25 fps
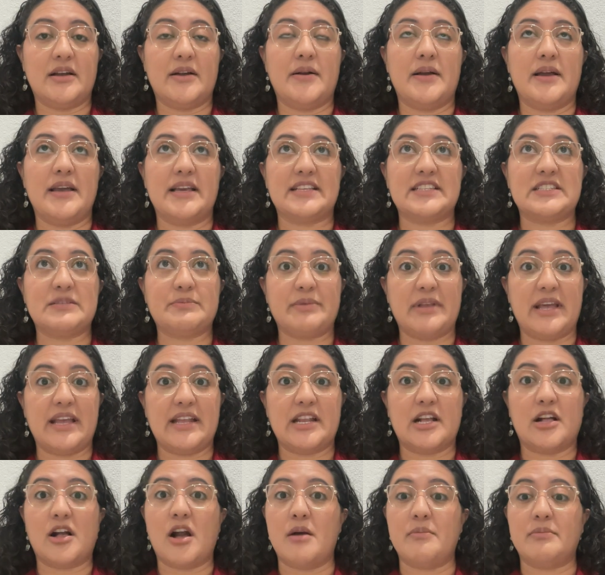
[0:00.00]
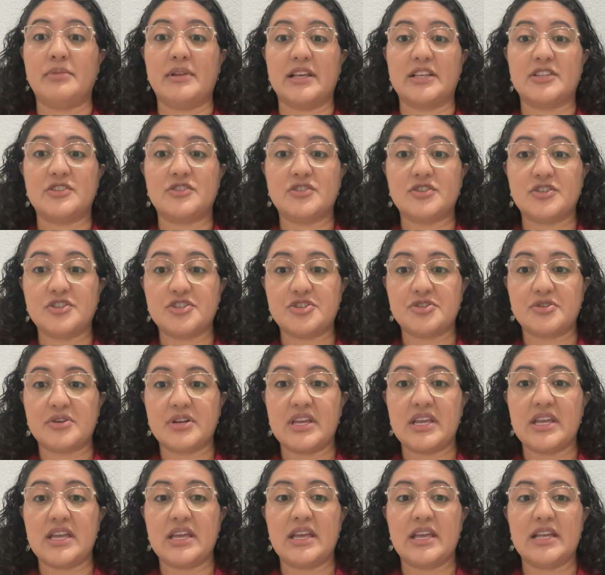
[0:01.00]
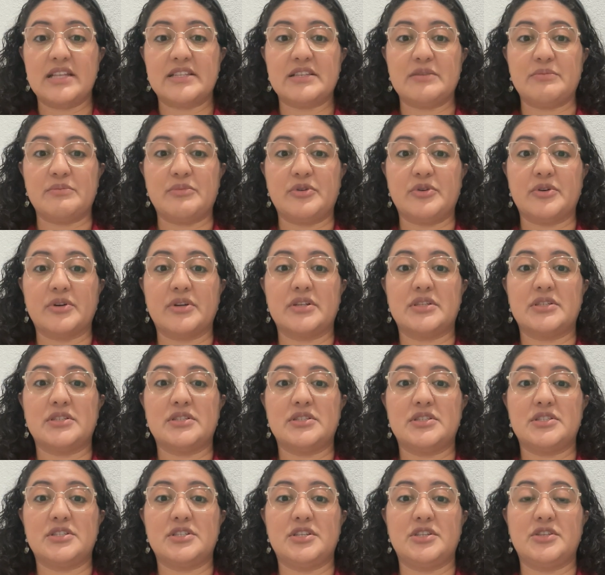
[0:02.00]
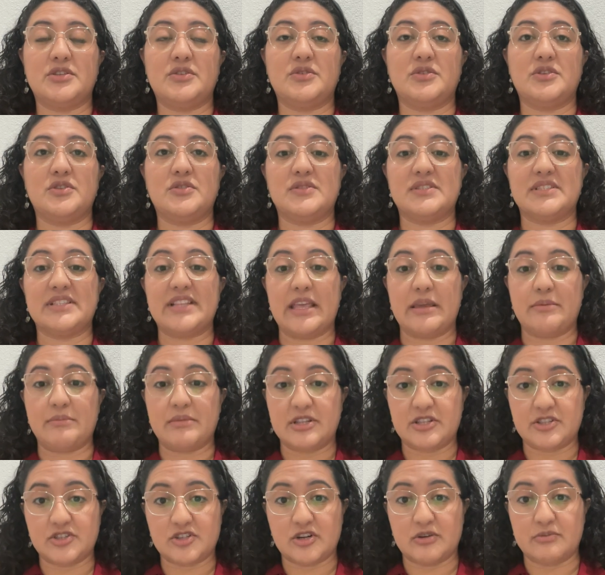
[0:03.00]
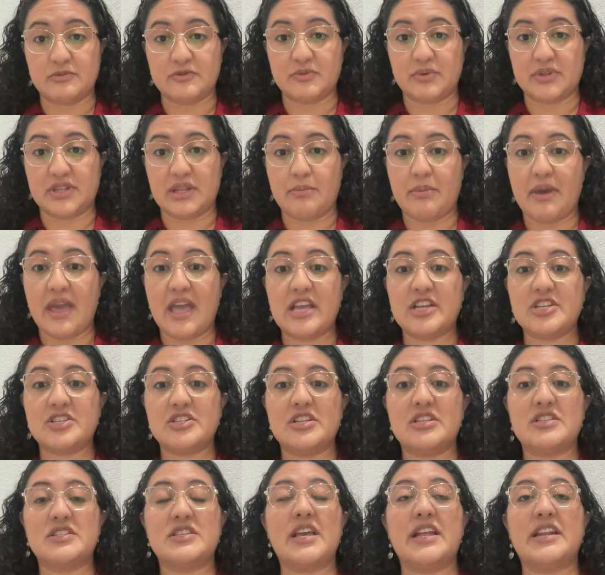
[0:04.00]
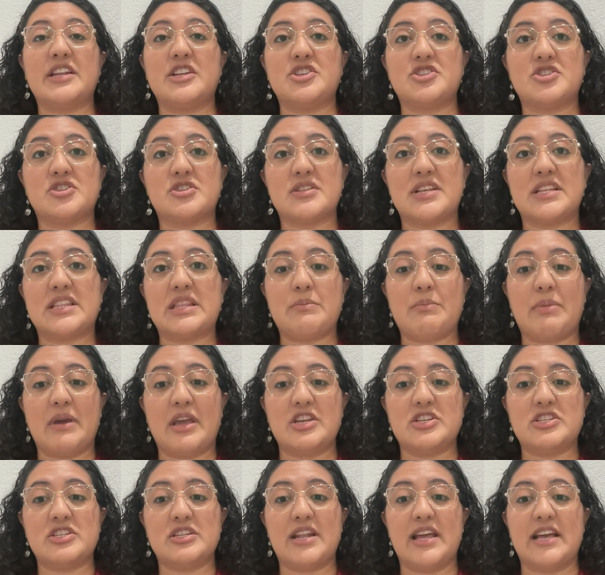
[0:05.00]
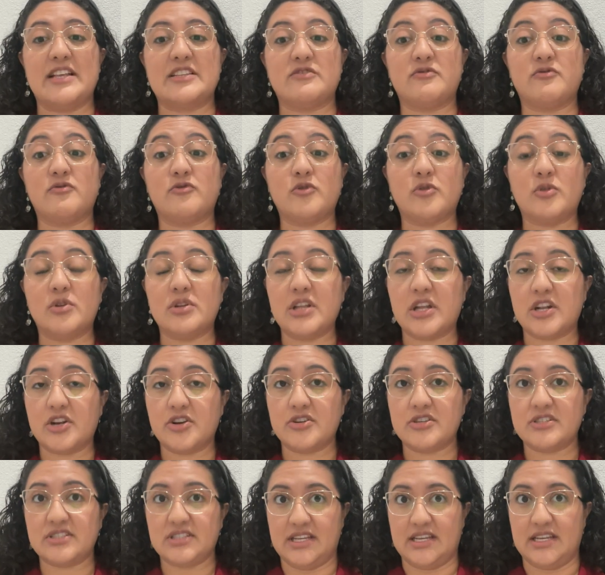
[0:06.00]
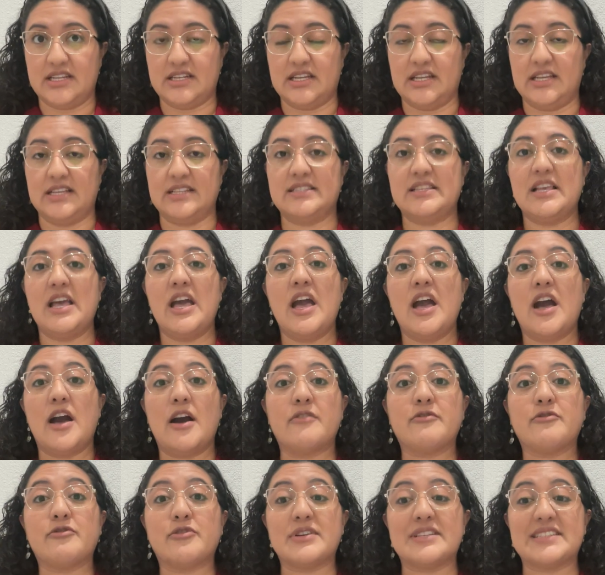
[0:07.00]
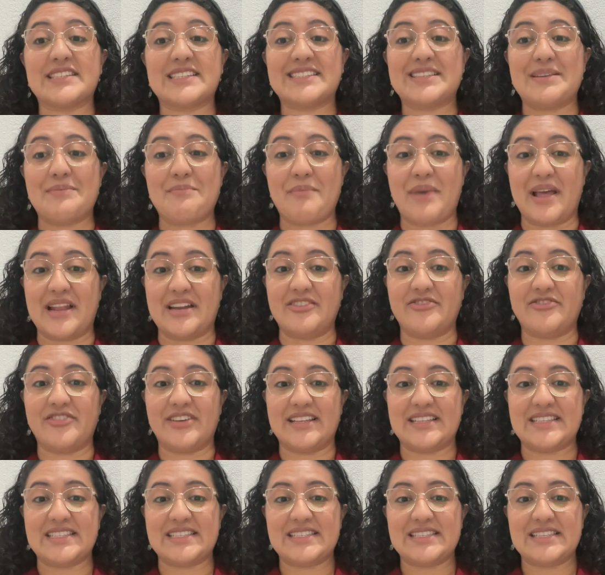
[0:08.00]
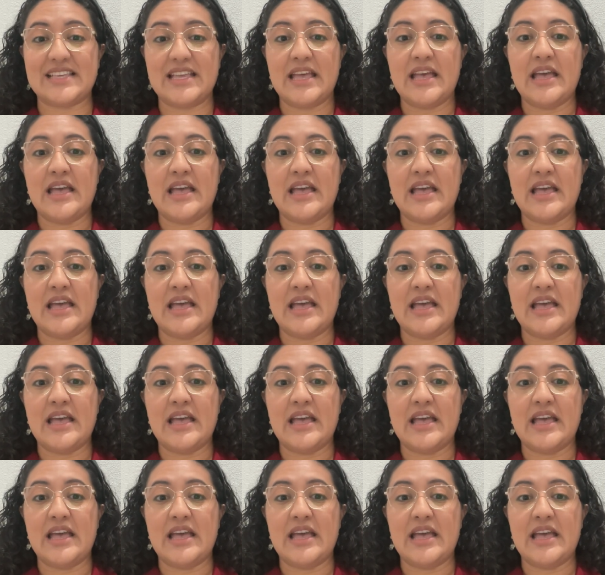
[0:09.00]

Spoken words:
explain a complex surgery, it's important to use layman's terms with the patients and ensure that the patient has full understandings of risks and benefits.